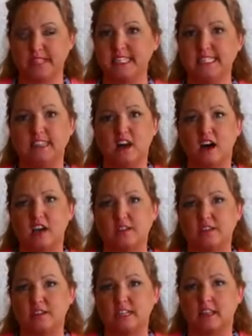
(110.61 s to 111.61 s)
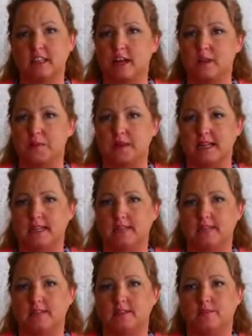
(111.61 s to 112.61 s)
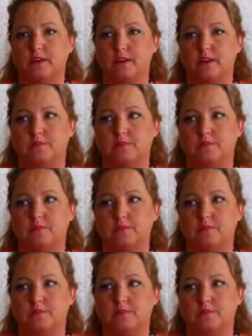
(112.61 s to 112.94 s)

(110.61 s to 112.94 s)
It's also in a lot of brands of